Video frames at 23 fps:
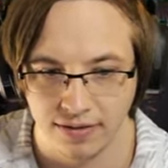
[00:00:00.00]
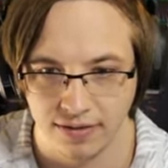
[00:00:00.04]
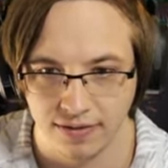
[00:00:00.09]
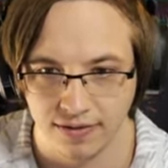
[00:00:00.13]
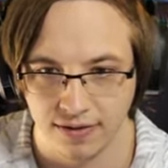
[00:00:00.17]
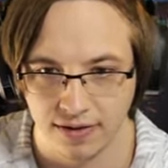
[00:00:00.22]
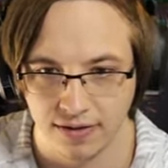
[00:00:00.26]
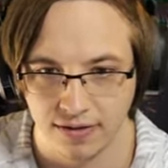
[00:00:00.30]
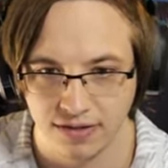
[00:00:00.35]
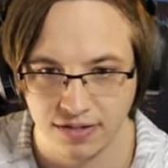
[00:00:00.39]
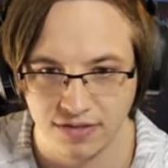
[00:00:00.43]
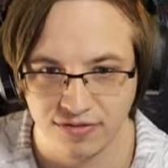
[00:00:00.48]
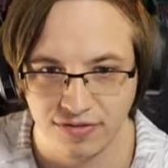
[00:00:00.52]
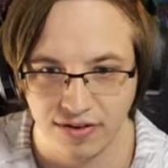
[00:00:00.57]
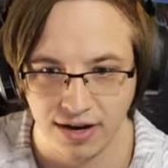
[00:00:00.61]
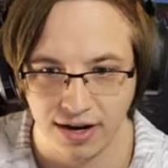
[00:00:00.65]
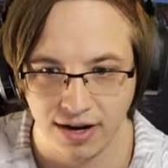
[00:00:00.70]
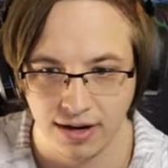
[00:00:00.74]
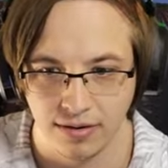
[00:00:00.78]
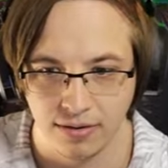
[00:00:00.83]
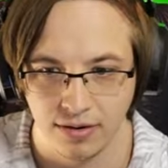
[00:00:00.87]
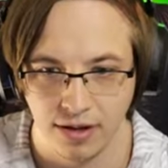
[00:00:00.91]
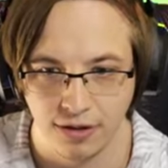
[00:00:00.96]
there. That's
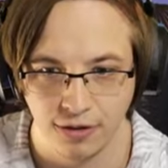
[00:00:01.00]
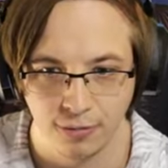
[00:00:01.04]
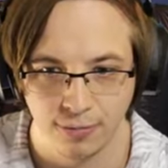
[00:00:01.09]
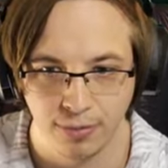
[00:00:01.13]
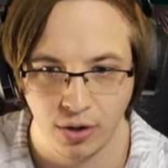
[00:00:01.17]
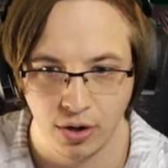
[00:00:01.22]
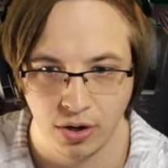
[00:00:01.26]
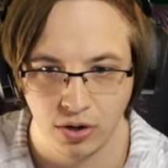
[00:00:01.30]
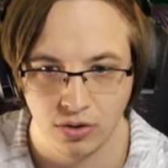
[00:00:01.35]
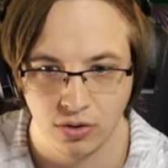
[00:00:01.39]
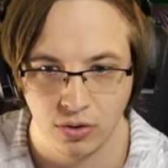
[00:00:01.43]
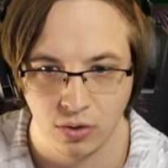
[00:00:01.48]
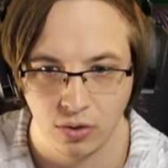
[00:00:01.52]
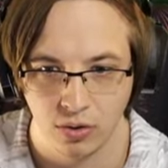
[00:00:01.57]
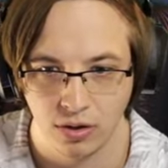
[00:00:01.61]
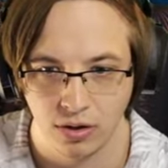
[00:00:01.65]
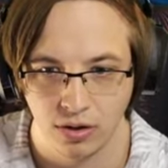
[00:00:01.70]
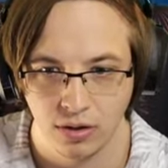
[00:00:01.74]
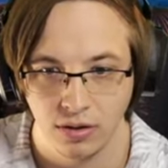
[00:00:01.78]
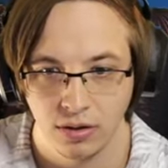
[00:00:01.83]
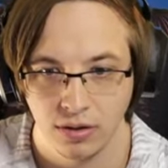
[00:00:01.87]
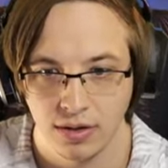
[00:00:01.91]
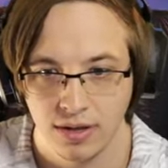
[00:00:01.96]
fine. Another
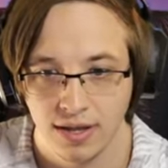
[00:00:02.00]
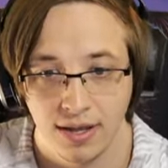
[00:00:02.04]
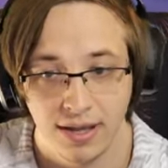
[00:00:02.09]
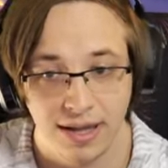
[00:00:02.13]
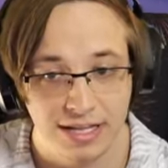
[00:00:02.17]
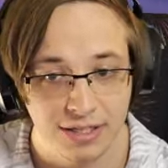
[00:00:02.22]
parkour. As